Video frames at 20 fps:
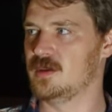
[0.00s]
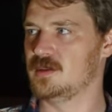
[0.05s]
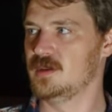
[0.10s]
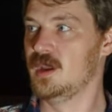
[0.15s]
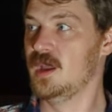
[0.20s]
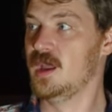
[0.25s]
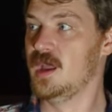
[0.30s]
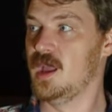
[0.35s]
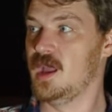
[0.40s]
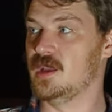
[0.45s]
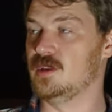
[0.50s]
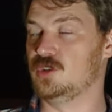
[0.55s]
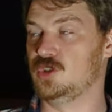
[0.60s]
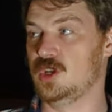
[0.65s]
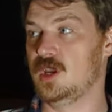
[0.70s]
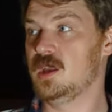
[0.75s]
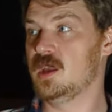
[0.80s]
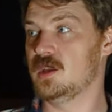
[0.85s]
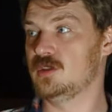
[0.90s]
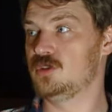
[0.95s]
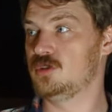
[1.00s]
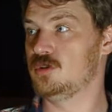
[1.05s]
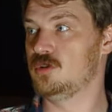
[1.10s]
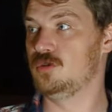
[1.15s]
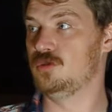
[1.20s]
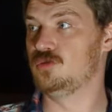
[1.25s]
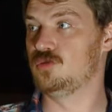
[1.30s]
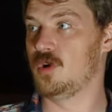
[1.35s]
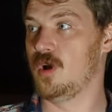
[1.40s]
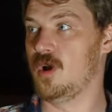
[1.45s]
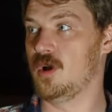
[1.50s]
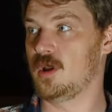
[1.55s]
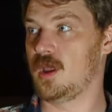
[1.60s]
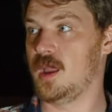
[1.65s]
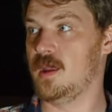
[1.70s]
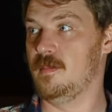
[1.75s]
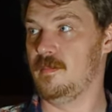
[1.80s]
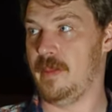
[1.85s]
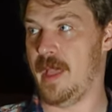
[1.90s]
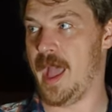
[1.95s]
and she gets too drunk and
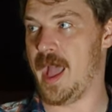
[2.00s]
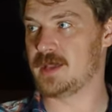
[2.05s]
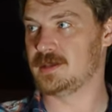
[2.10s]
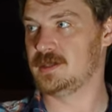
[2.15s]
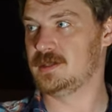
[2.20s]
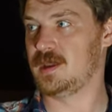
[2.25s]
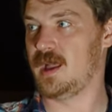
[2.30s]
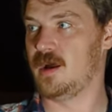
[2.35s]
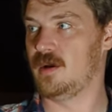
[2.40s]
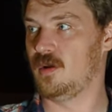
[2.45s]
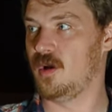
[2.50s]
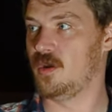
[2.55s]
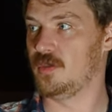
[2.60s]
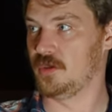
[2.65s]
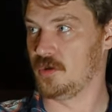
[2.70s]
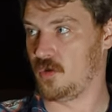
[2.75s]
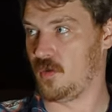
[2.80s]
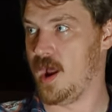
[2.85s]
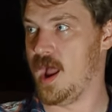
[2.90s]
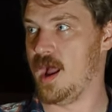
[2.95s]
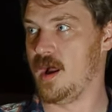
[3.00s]
passes out on the ground.